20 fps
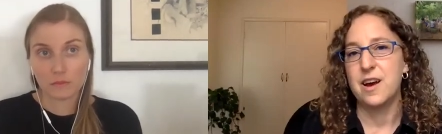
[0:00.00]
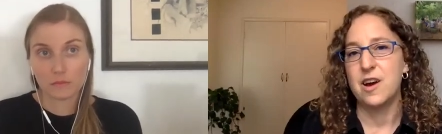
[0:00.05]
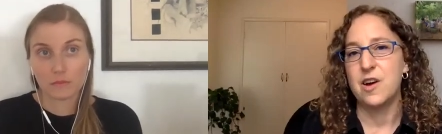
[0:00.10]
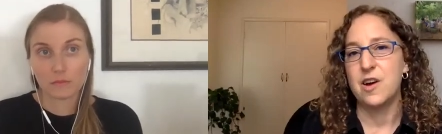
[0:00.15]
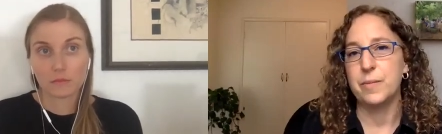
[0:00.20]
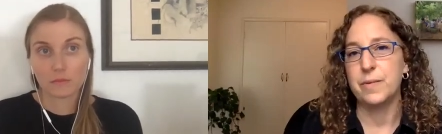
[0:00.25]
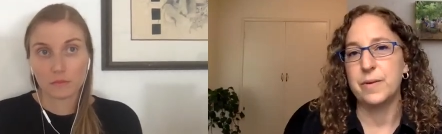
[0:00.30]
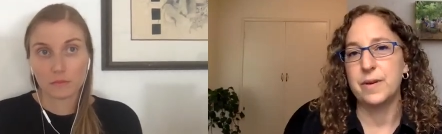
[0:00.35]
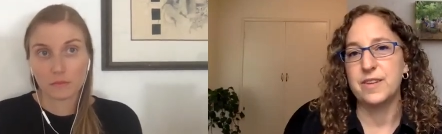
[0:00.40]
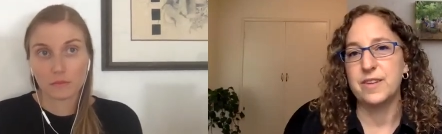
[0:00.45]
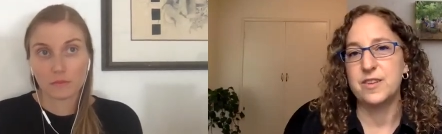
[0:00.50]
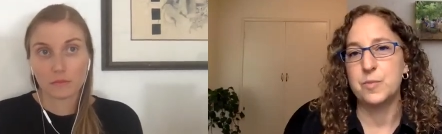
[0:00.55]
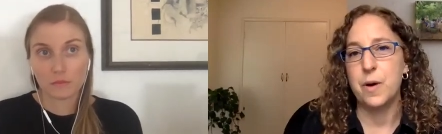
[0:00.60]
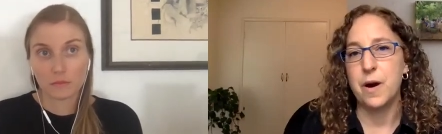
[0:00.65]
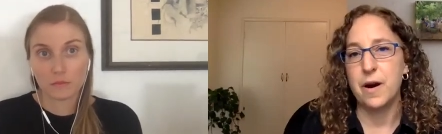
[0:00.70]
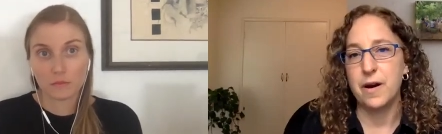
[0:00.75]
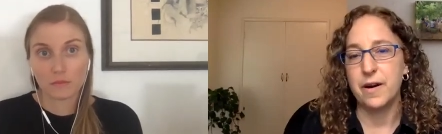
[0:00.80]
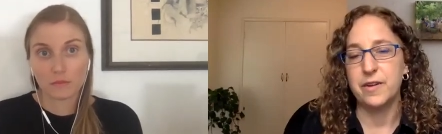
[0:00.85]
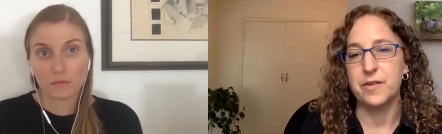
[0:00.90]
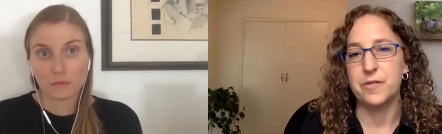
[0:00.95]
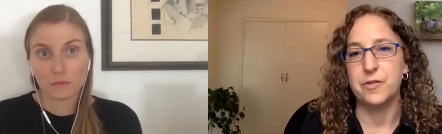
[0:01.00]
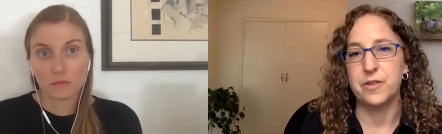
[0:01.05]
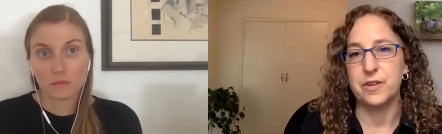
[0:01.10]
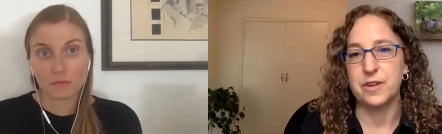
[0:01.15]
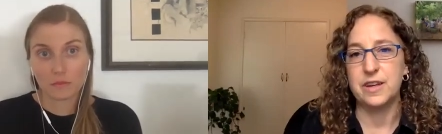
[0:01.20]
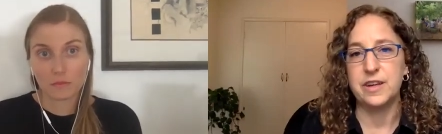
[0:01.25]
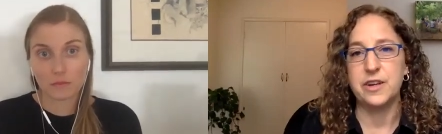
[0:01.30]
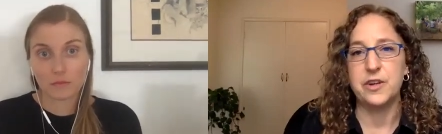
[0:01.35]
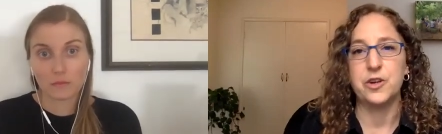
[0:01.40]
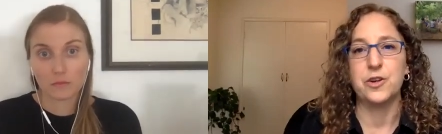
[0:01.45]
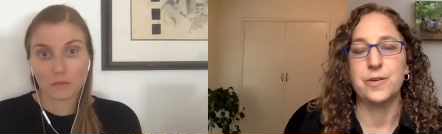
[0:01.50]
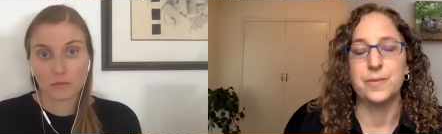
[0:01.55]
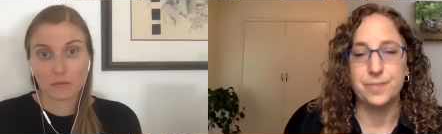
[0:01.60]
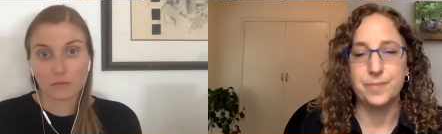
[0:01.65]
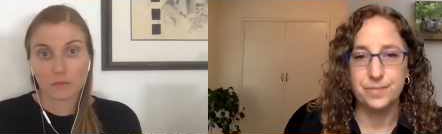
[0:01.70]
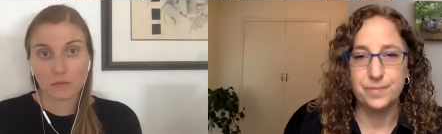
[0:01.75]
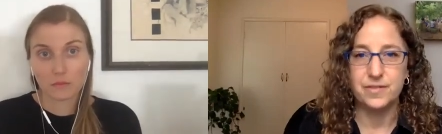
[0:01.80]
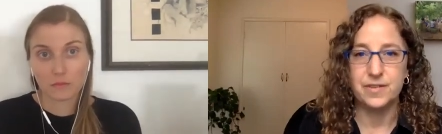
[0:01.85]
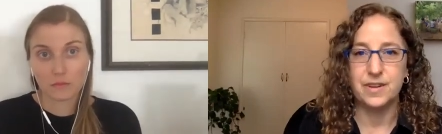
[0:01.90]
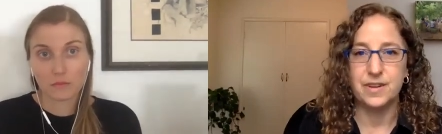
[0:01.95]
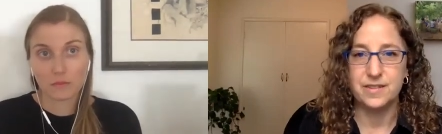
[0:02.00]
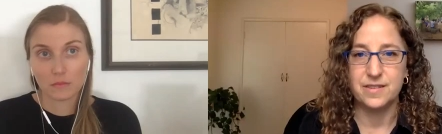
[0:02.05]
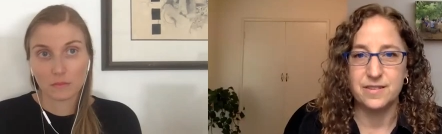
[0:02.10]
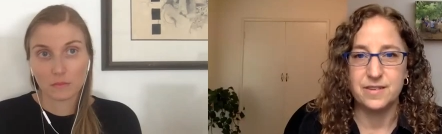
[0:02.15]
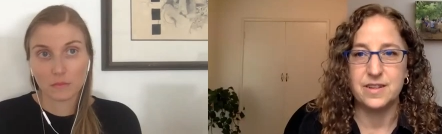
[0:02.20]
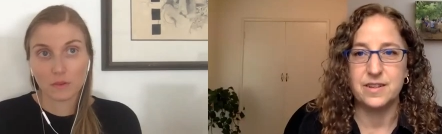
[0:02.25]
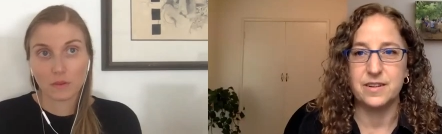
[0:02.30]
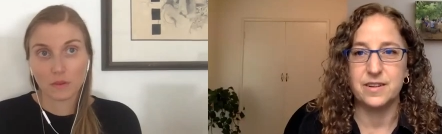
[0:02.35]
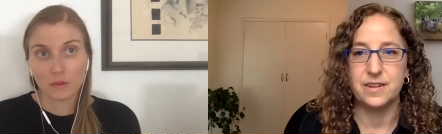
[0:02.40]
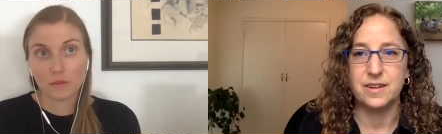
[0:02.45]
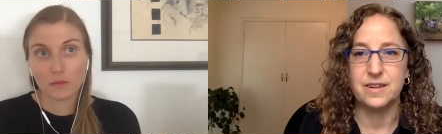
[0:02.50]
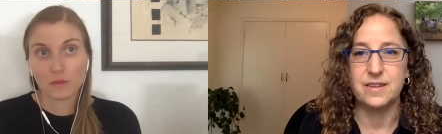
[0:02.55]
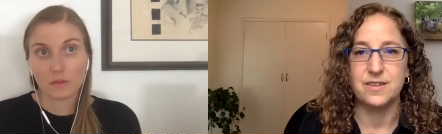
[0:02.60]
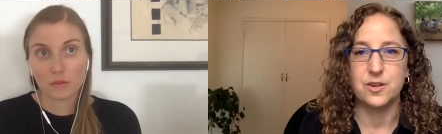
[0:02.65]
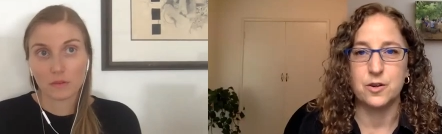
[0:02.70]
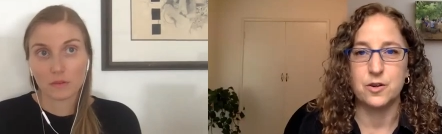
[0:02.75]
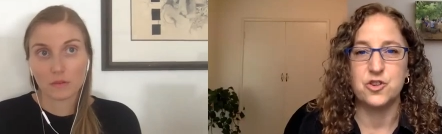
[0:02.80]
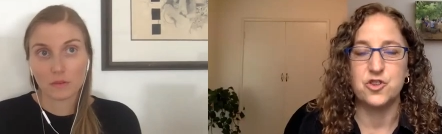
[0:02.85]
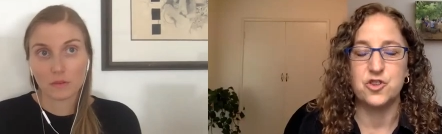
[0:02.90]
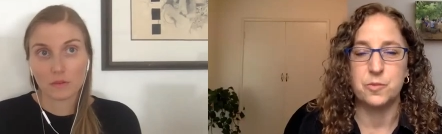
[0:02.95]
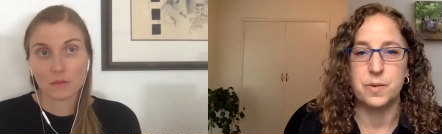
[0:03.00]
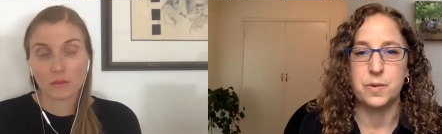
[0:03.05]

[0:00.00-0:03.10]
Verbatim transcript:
Speaker 1: Um, it's part of the gear that's needed. And so it should